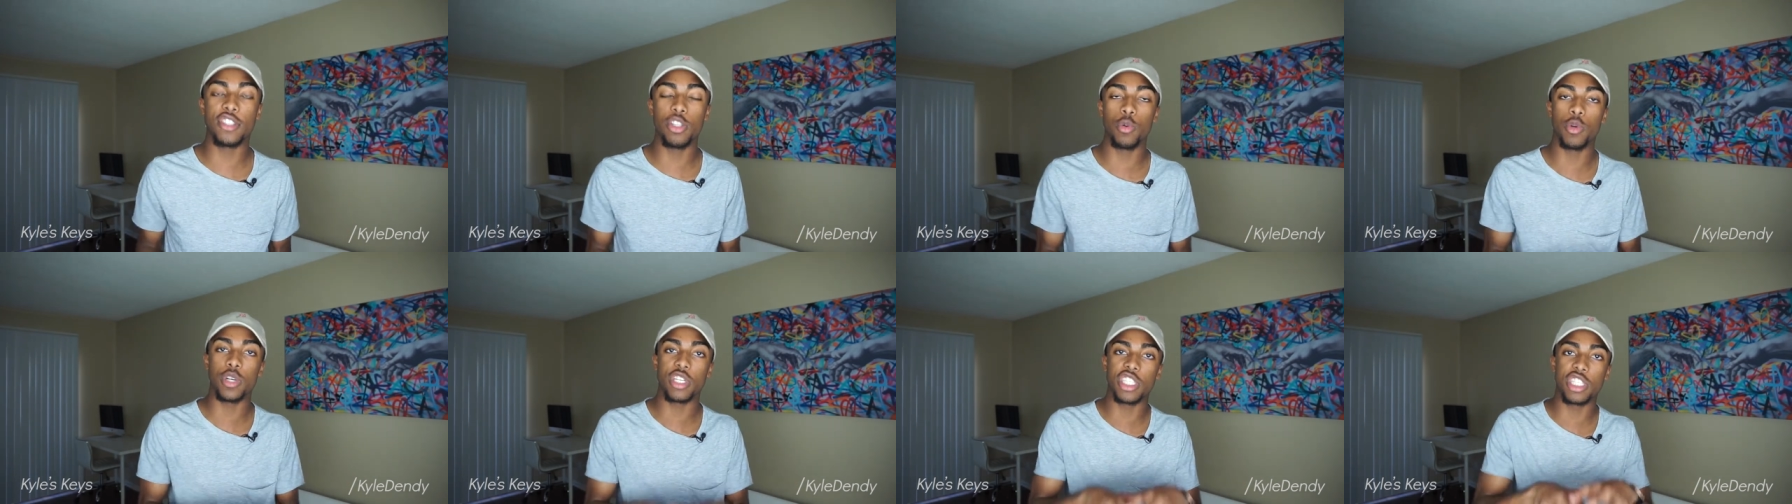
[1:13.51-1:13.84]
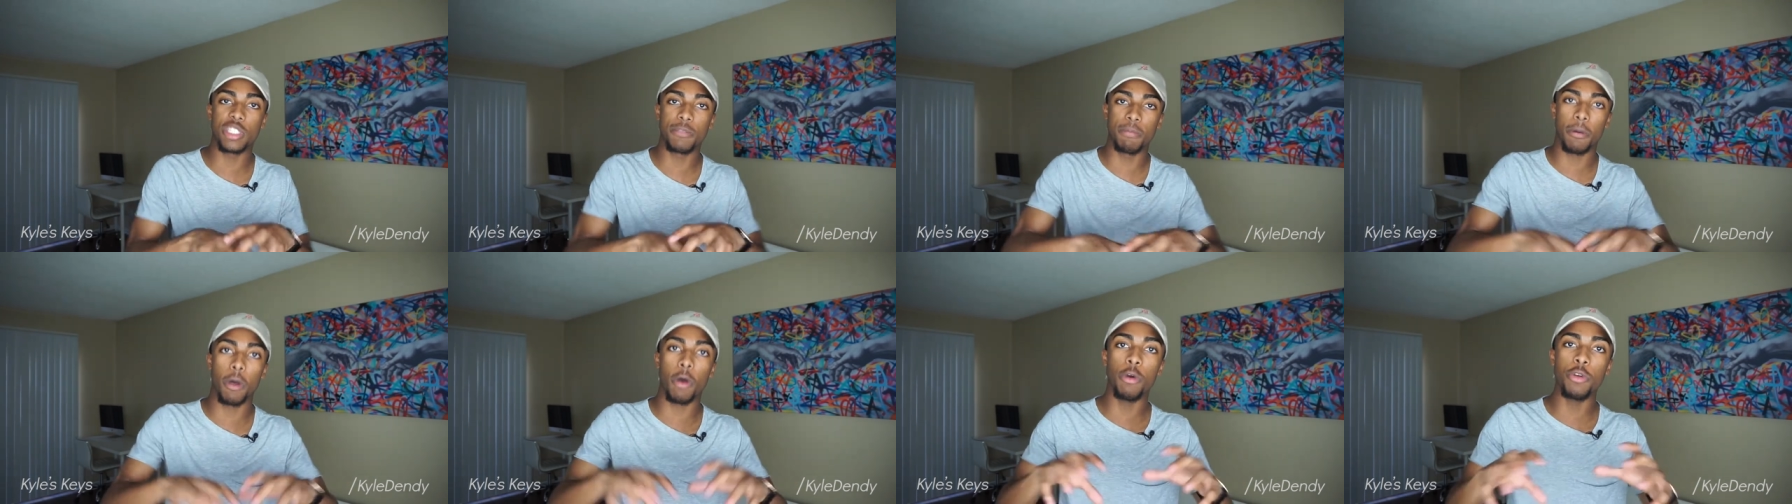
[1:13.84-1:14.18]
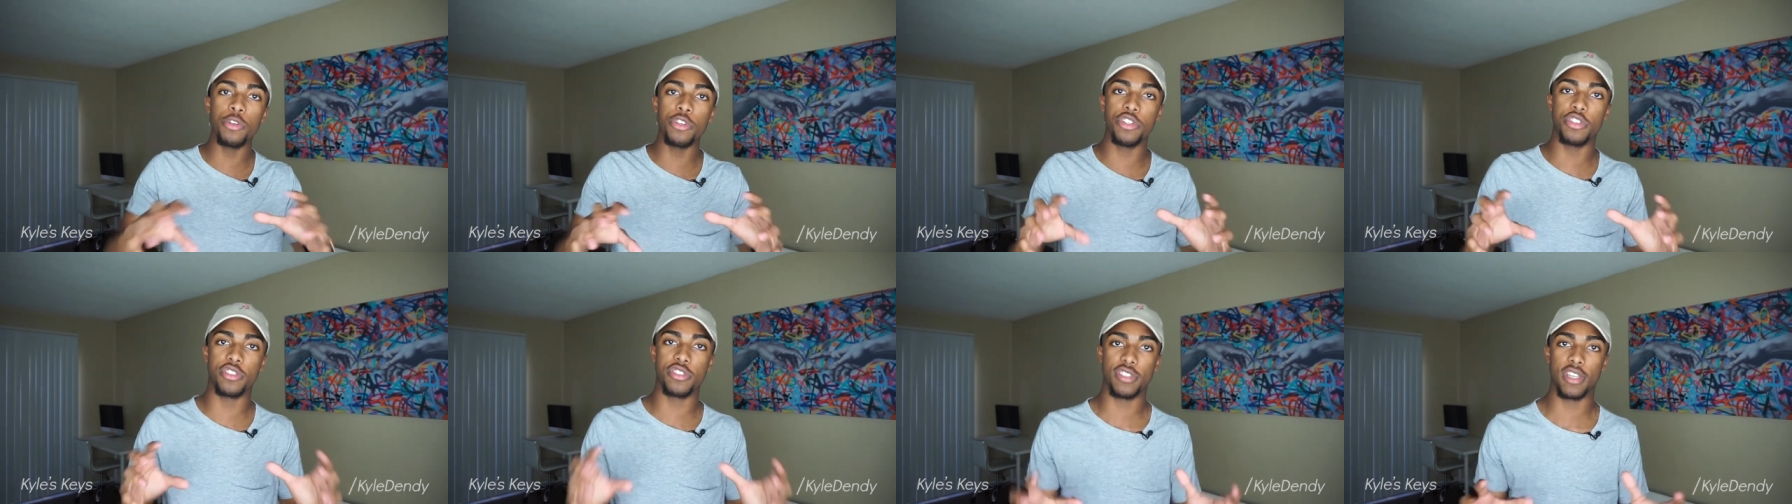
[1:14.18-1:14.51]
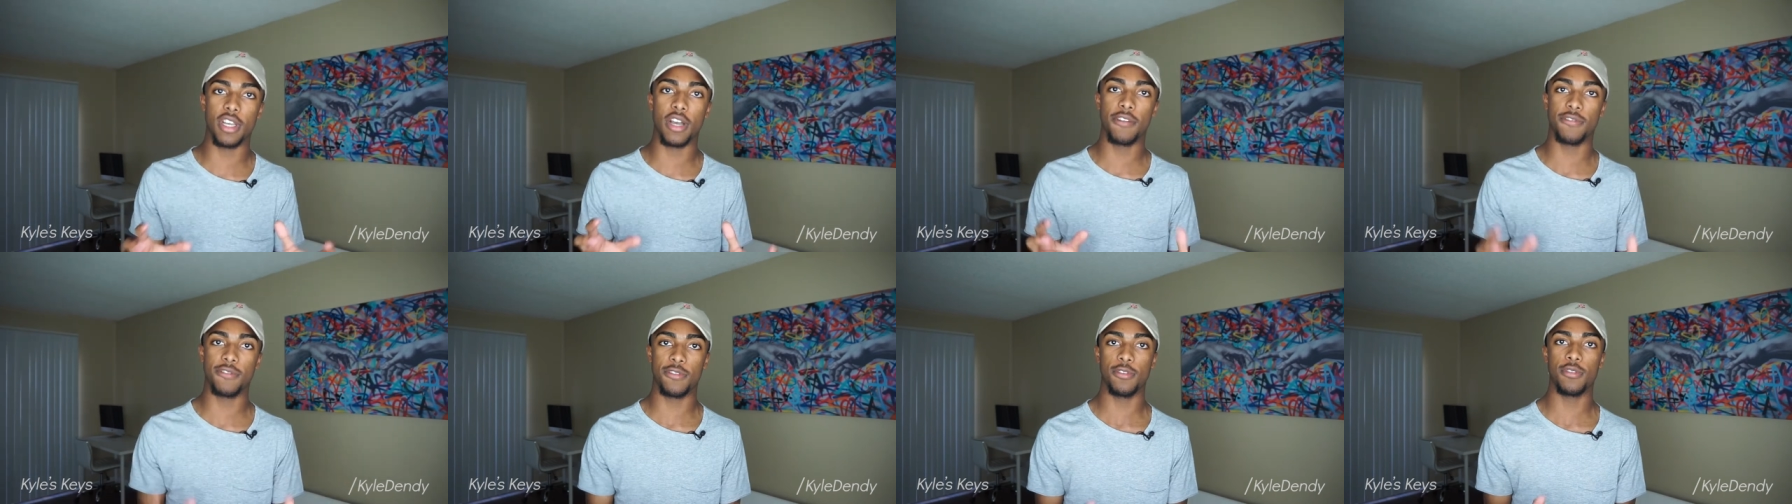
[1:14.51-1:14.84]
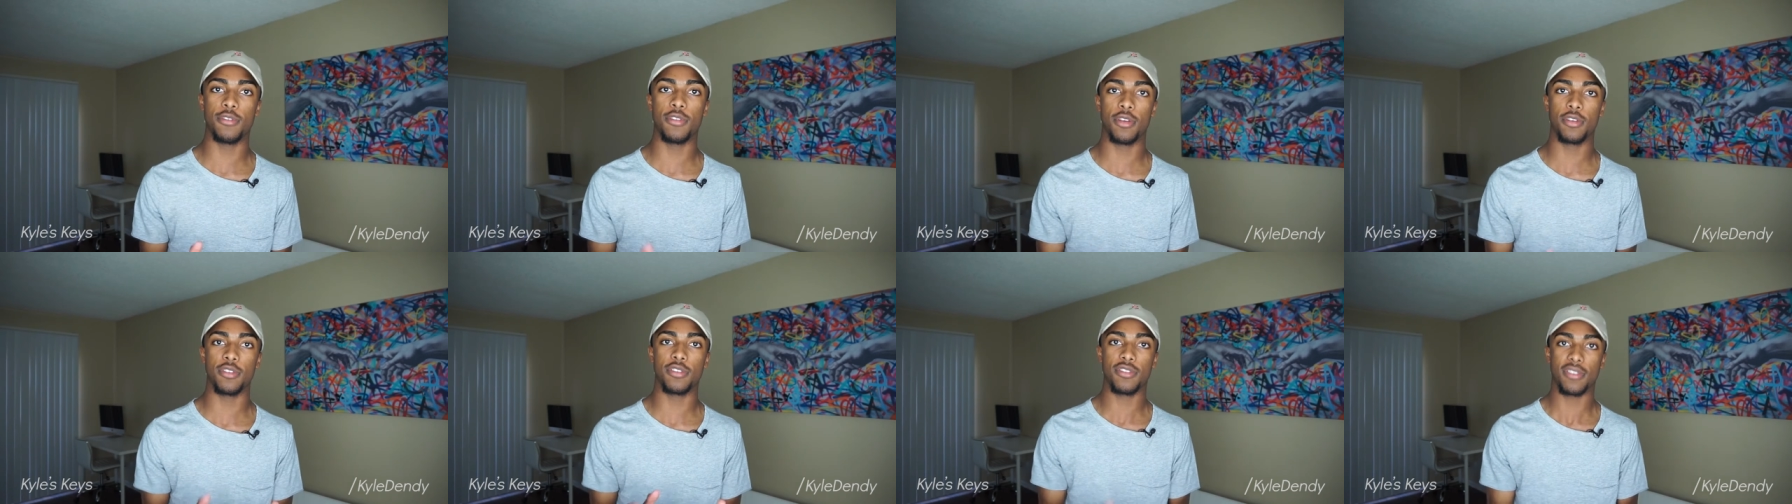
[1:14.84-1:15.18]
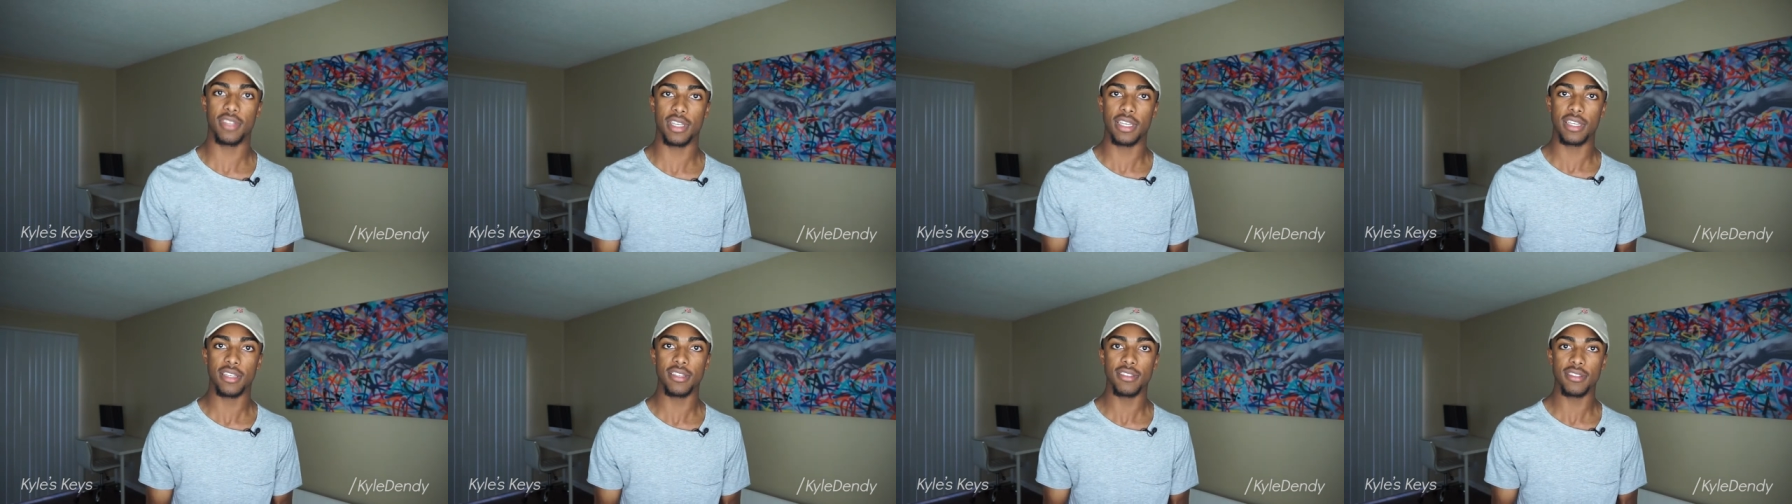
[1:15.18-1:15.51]
to expose yourself to those
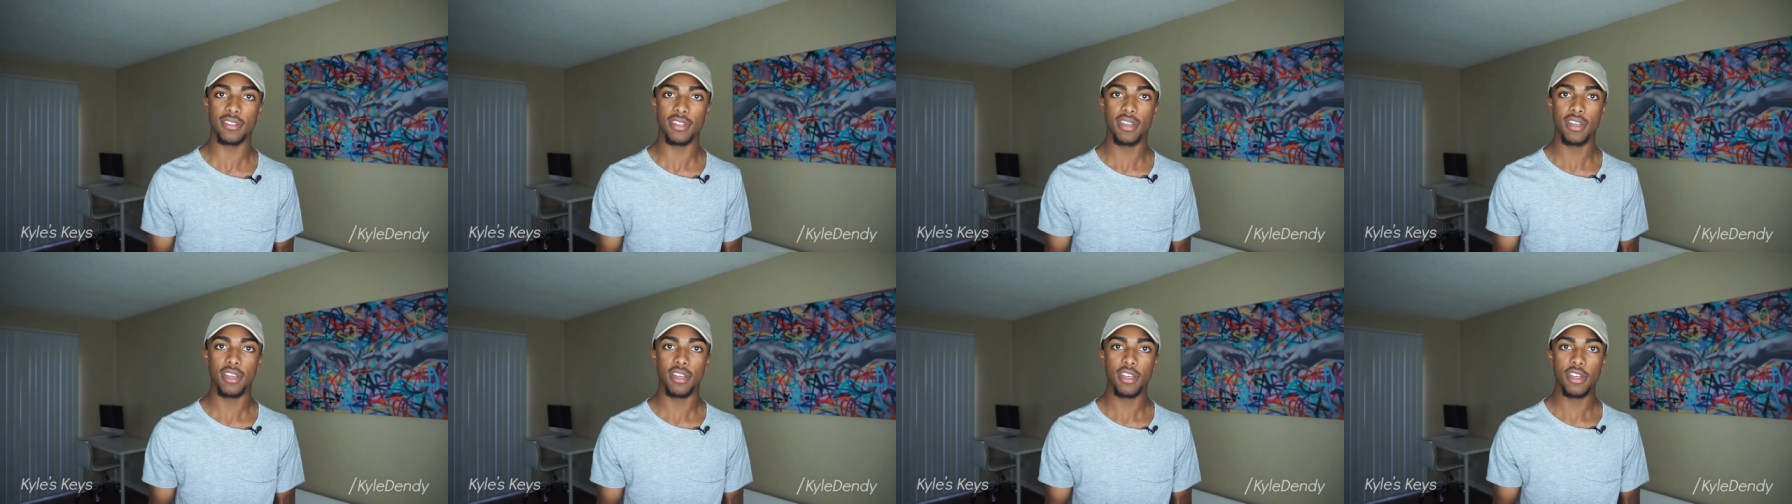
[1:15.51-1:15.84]
things